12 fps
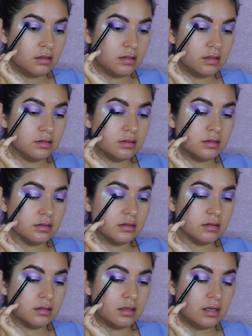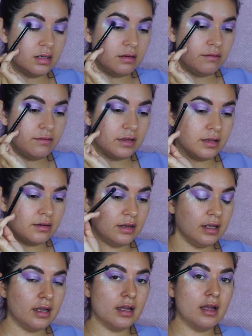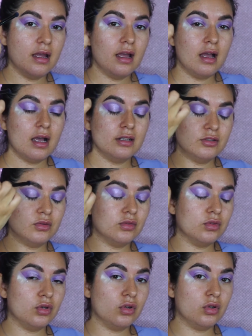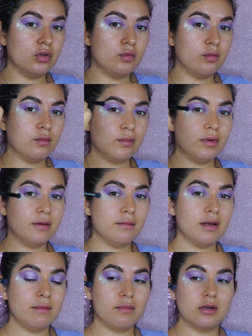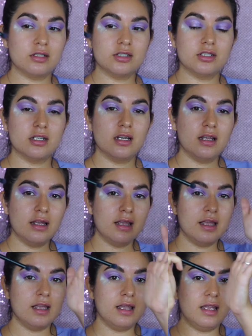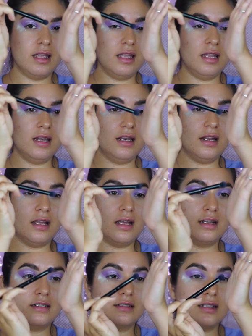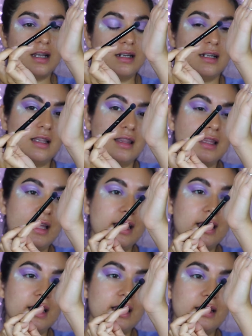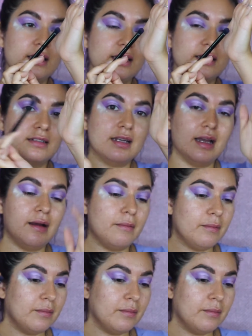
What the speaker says: And just kind of feathering it. I don't put my brush in, I just kind of lay it and then tap.